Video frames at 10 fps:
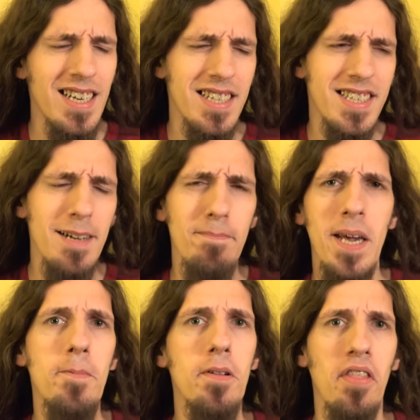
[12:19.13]
Some
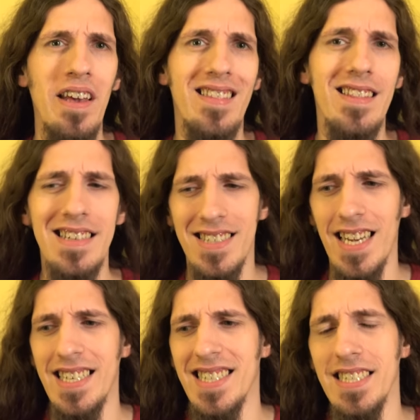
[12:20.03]
people think that this
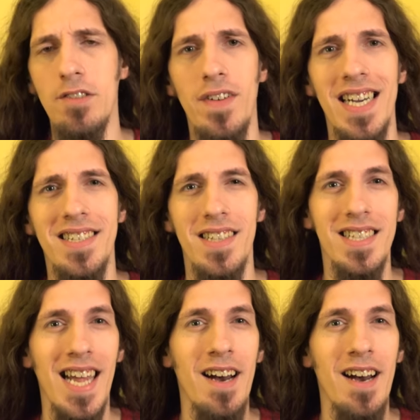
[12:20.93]
line signifies that this